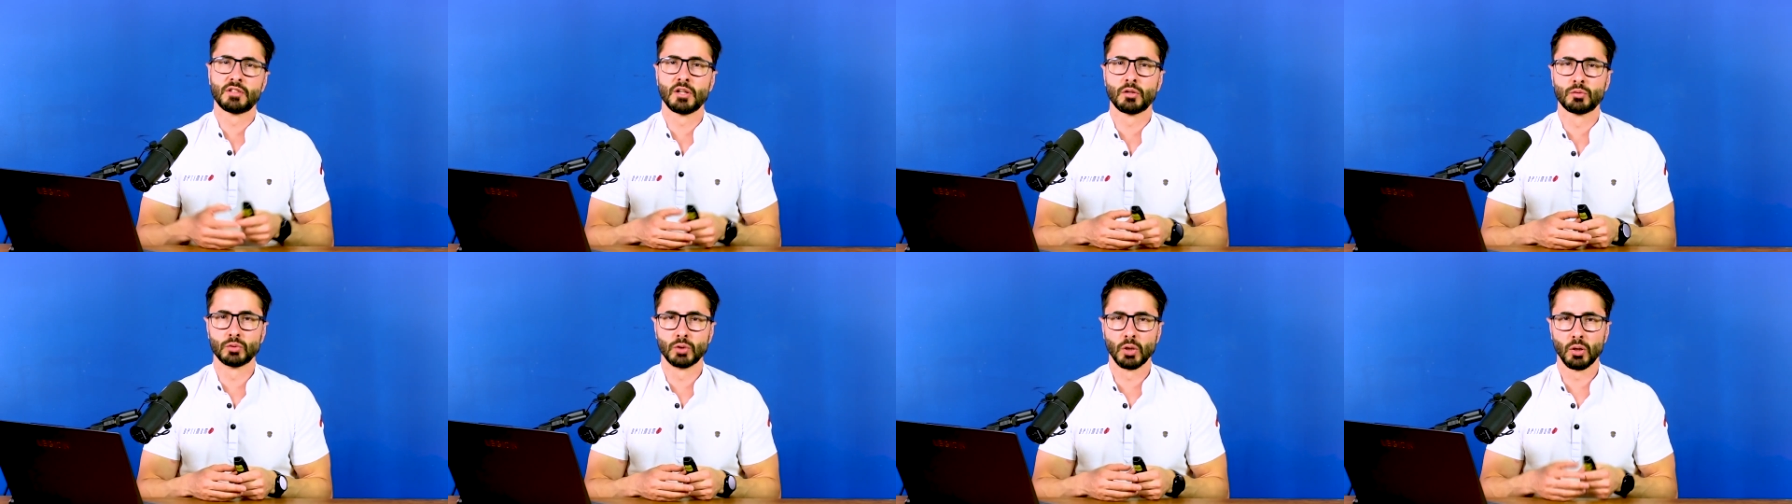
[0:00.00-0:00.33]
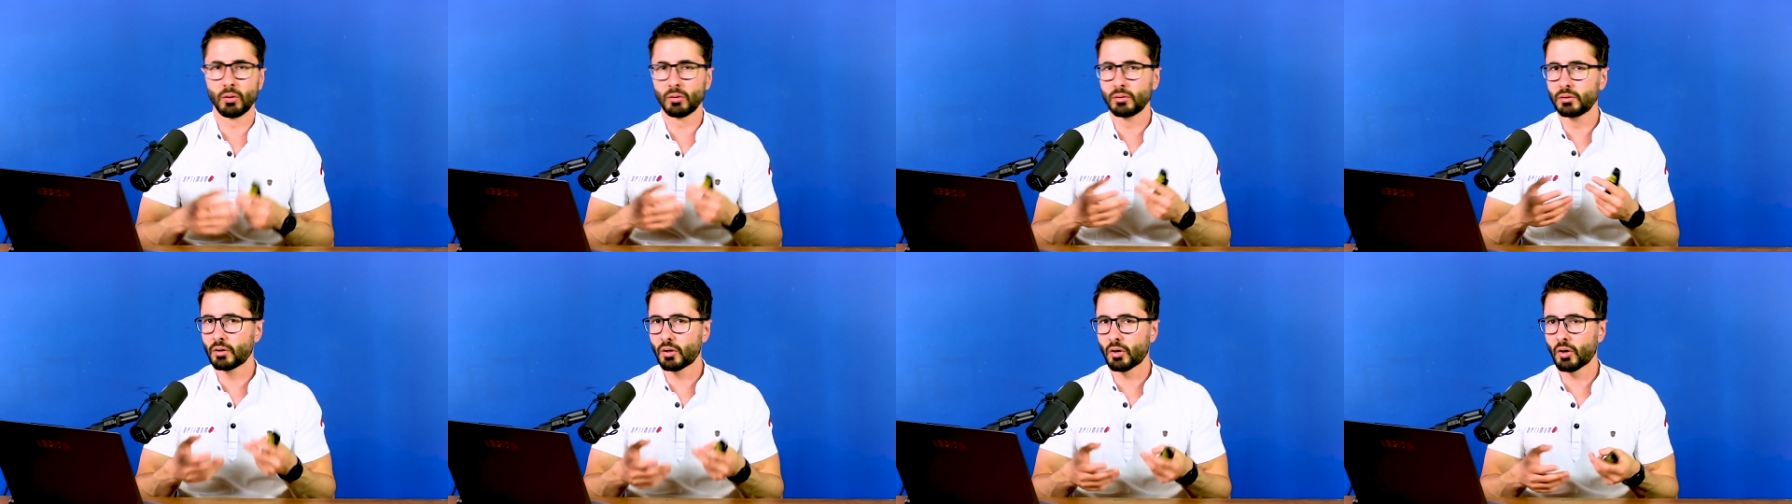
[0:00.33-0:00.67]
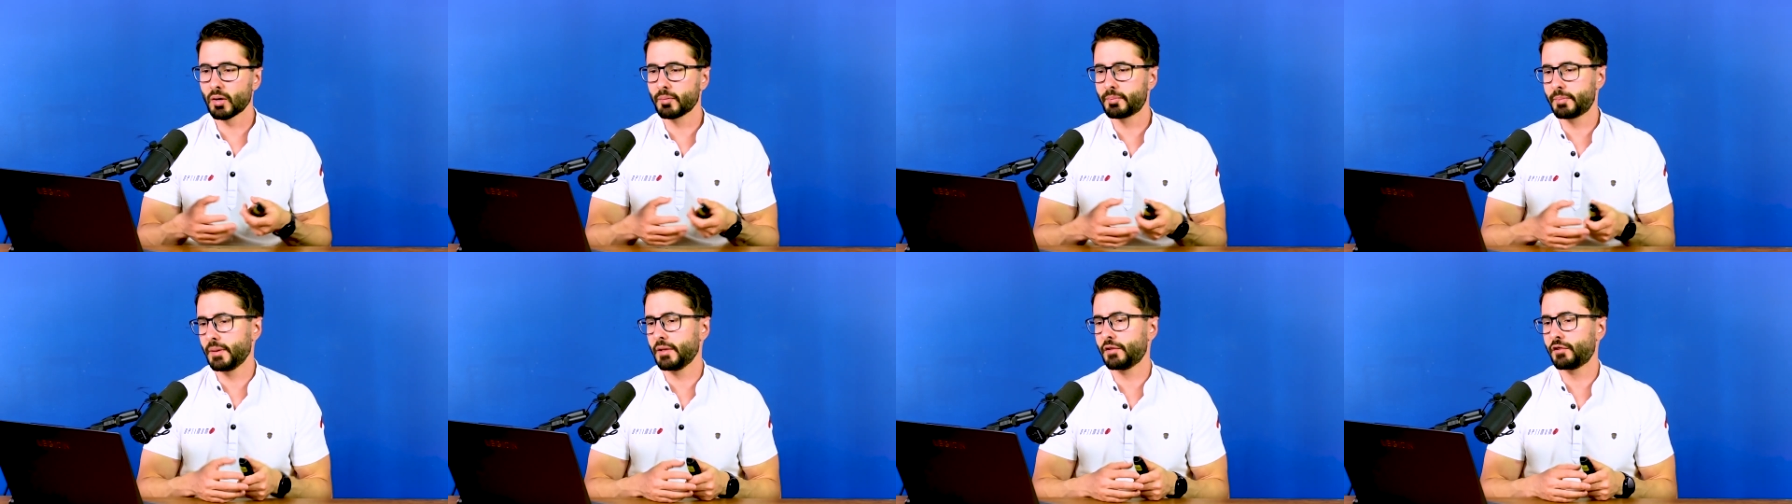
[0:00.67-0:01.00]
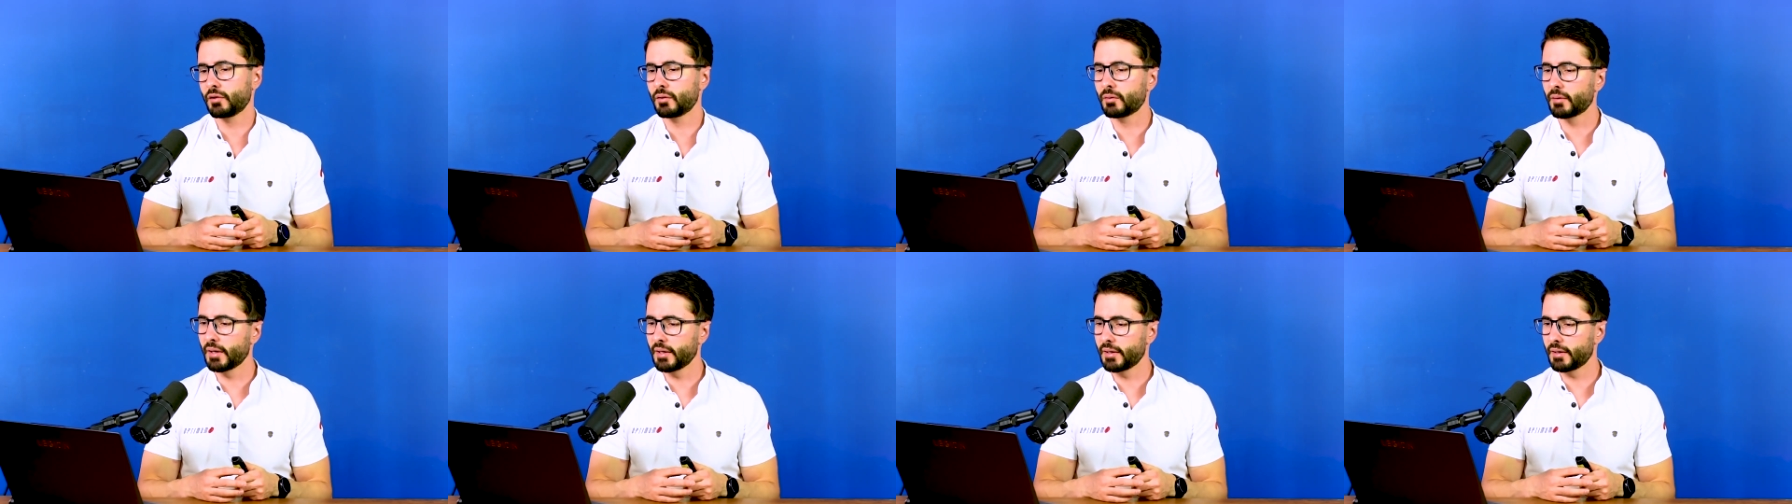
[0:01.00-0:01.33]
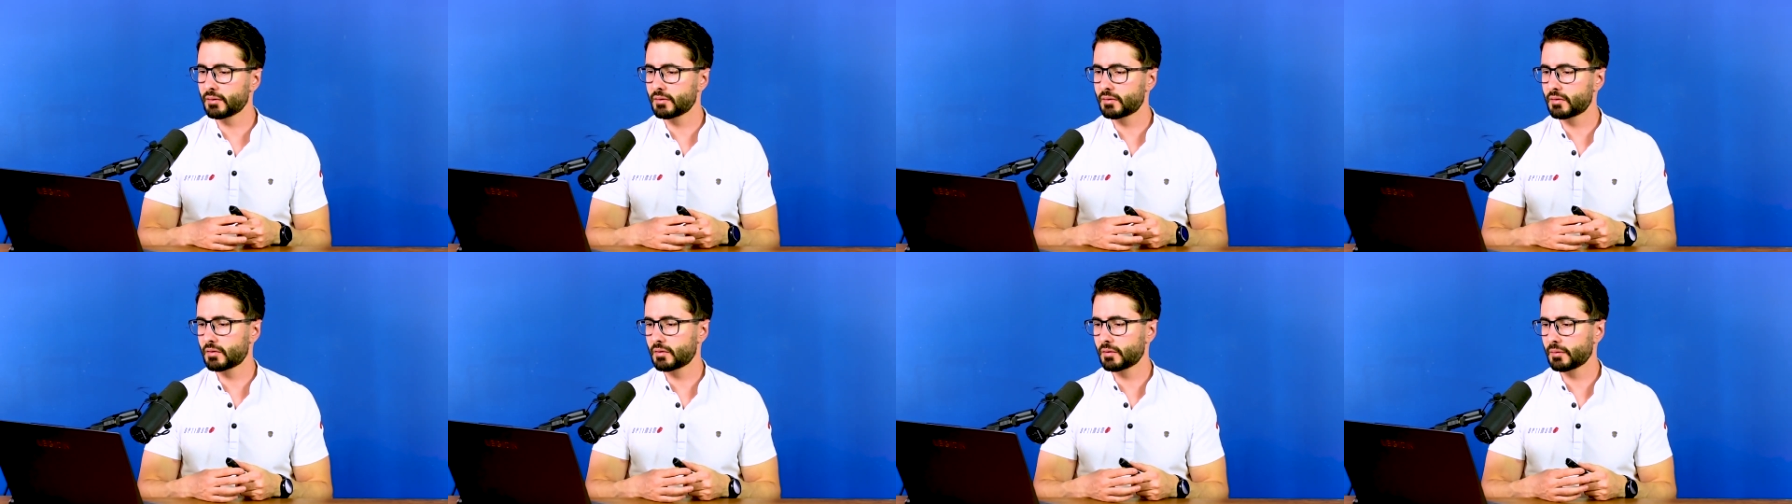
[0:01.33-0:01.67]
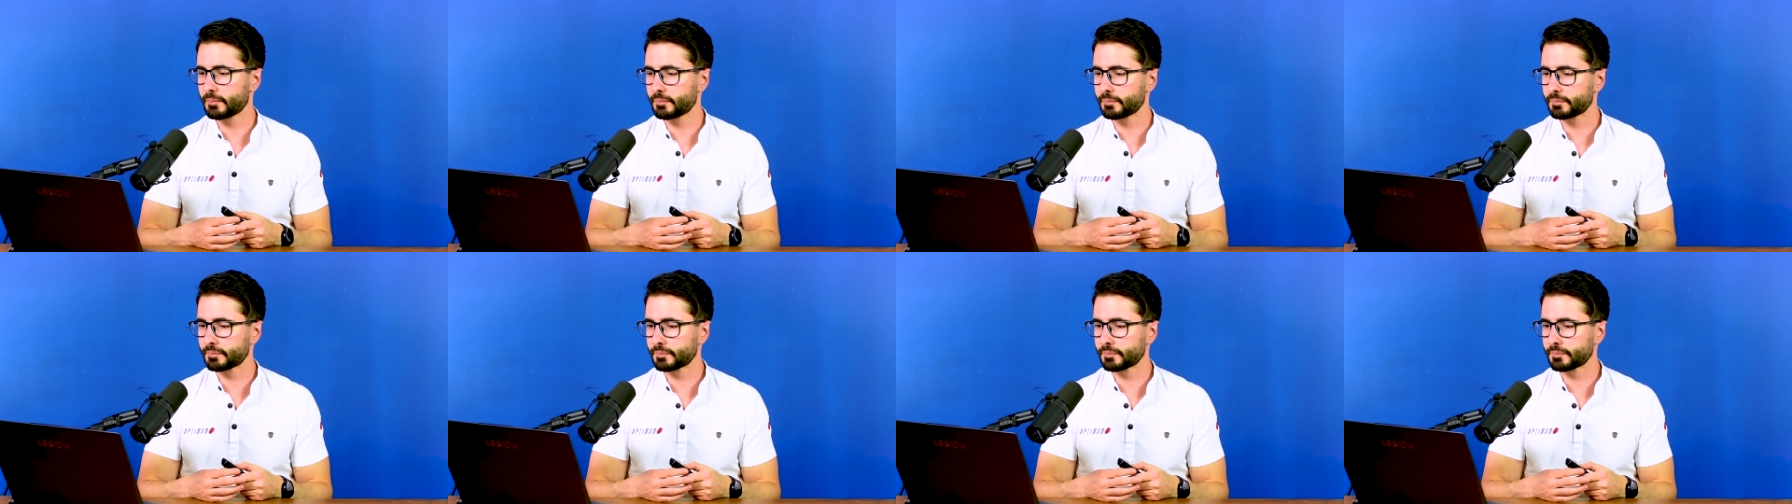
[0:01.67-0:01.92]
the roll or pitch gradients.